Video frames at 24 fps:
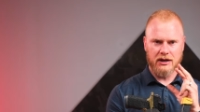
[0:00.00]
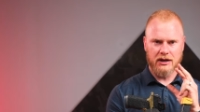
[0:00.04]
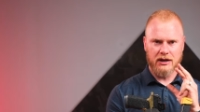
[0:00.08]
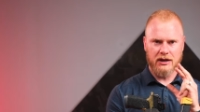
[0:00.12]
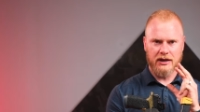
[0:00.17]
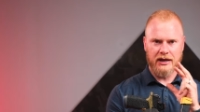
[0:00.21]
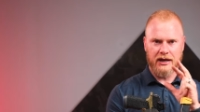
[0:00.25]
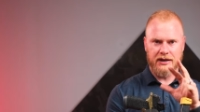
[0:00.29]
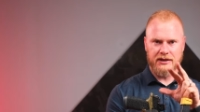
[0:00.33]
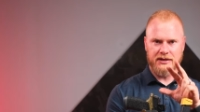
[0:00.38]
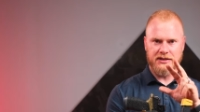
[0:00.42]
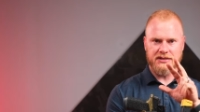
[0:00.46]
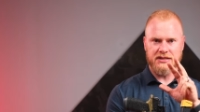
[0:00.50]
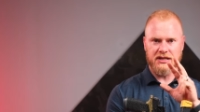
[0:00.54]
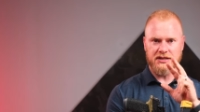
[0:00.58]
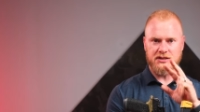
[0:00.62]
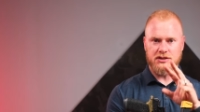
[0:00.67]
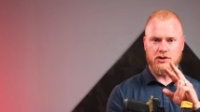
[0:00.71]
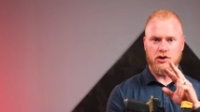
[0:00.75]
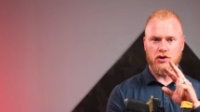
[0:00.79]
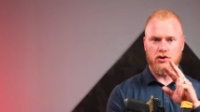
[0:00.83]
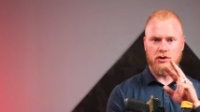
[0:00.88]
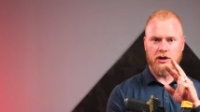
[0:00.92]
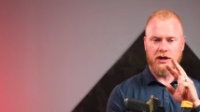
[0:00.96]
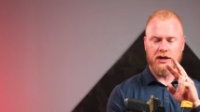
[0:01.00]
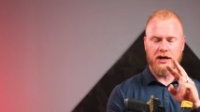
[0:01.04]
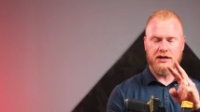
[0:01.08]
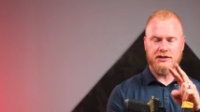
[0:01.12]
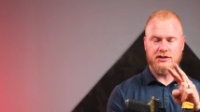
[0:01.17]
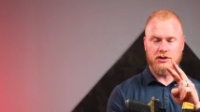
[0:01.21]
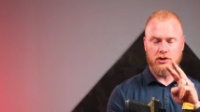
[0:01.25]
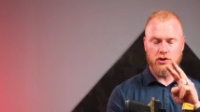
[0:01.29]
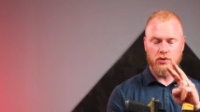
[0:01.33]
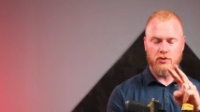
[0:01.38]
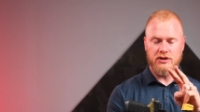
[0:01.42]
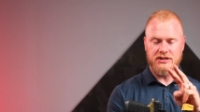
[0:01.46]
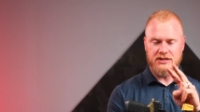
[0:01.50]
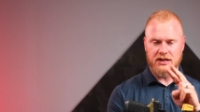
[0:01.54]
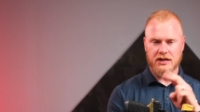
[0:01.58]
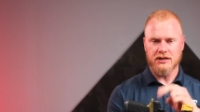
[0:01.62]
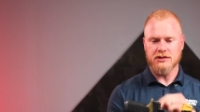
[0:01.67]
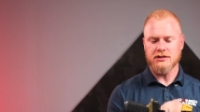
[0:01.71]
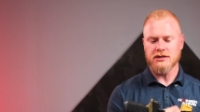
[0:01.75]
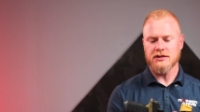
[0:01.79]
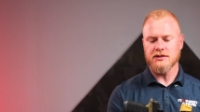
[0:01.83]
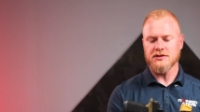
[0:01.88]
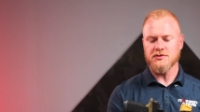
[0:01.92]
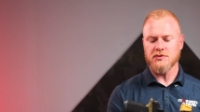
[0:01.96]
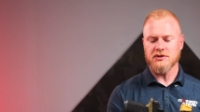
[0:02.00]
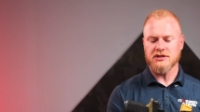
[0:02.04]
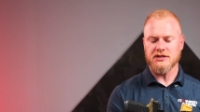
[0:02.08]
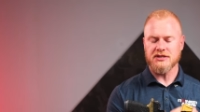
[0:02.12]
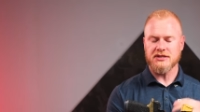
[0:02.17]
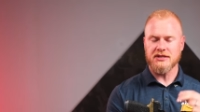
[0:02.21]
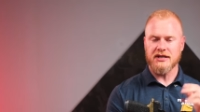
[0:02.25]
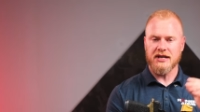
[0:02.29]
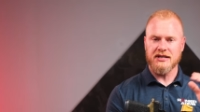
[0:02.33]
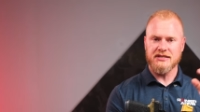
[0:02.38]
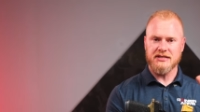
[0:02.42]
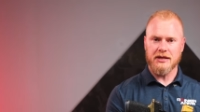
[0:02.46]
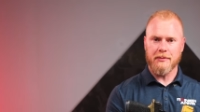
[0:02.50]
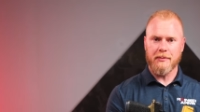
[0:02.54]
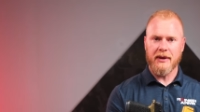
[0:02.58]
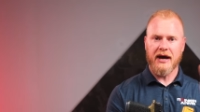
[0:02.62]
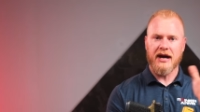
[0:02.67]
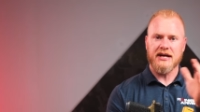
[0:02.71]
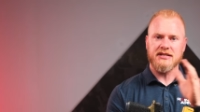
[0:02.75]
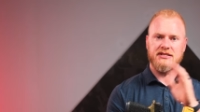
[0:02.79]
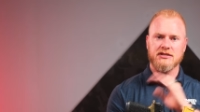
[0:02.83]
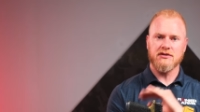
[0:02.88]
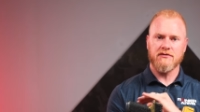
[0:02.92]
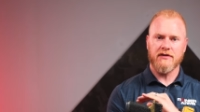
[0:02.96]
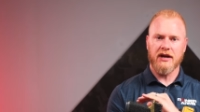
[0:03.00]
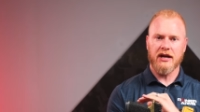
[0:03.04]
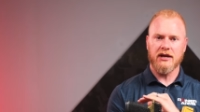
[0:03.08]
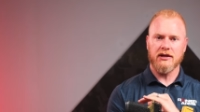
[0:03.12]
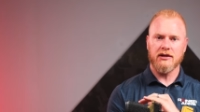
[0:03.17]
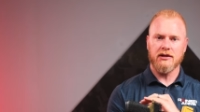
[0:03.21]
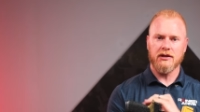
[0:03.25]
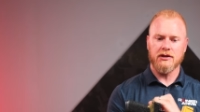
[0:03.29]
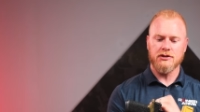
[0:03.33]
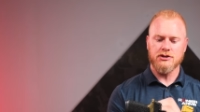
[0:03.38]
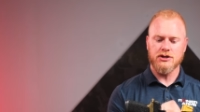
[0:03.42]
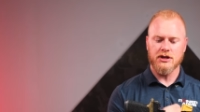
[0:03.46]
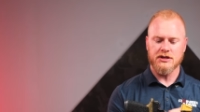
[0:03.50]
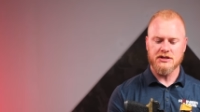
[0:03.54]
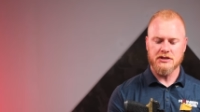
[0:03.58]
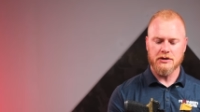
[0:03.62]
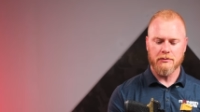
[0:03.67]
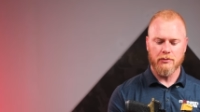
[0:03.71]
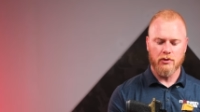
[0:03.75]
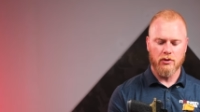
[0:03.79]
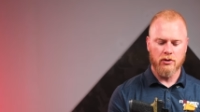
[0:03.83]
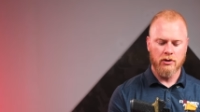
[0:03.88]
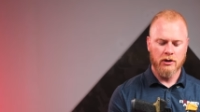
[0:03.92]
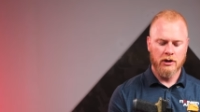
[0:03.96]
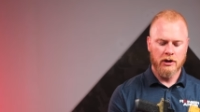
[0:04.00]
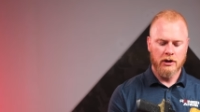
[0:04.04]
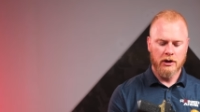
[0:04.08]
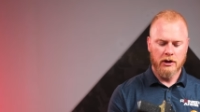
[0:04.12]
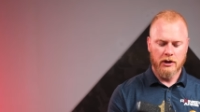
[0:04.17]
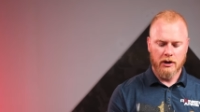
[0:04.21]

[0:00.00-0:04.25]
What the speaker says: It has two retentions, which is nice, a passive and an adjustable.